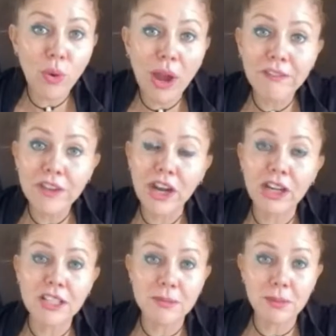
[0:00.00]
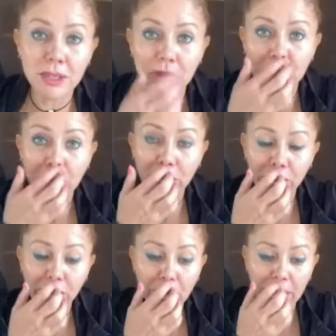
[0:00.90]
your wife, your husband, your
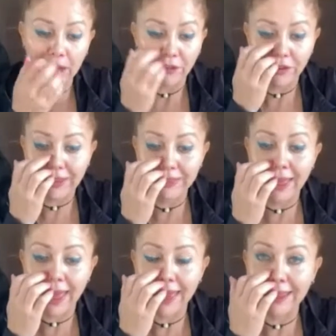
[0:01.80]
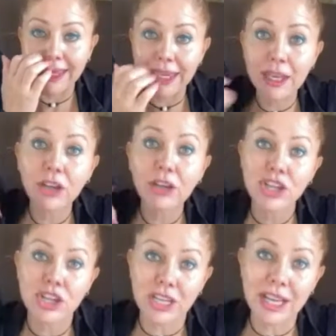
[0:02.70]
boyfriend, your girlfriend, that he or
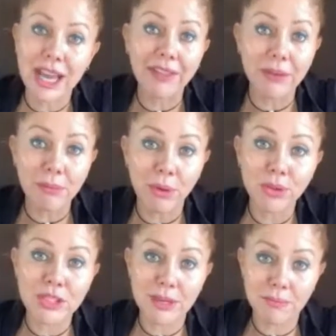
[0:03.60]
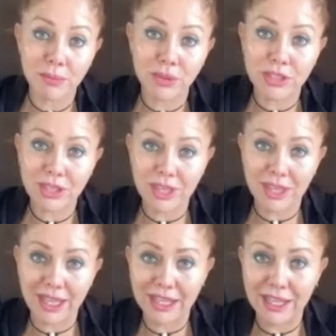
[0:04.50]
she are the most important
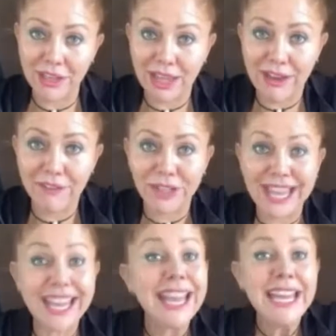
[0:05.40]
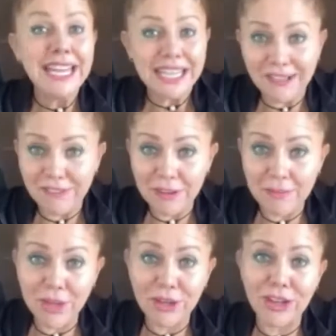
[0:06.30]
thing in your life, okay? Give
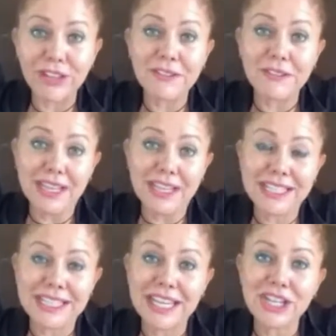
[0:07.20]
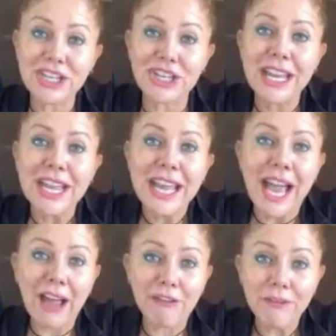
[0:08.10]
them your undivided attention.
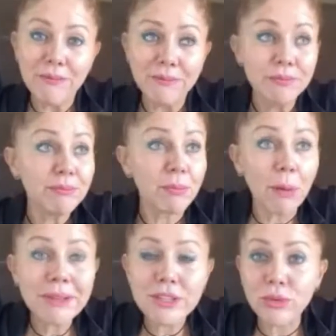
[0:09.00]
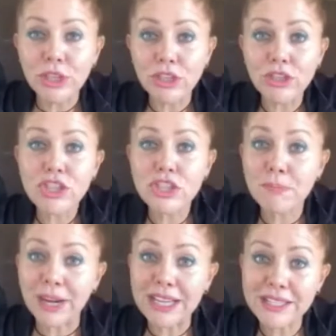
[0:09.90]
Have moments where you're
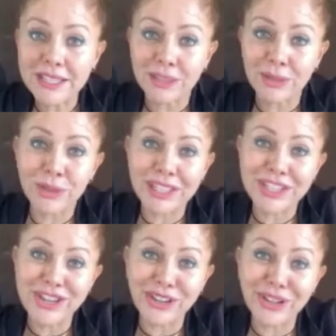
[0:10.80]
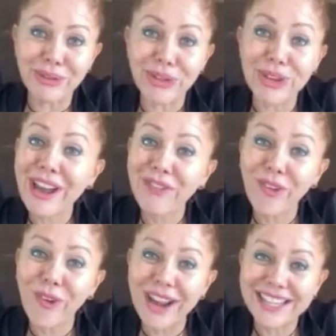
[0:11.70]
just present with each other, where you
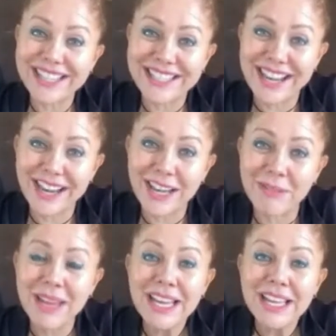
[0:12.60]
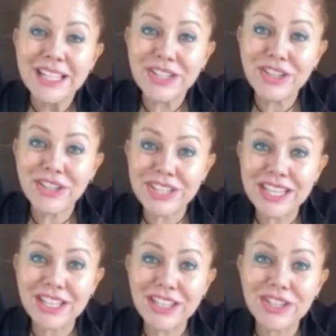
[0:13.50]
have quality time to
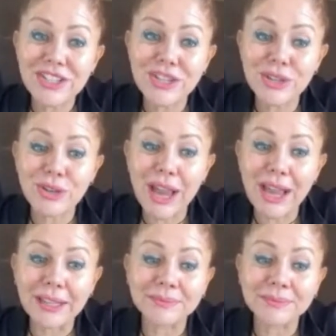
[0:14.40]
continue to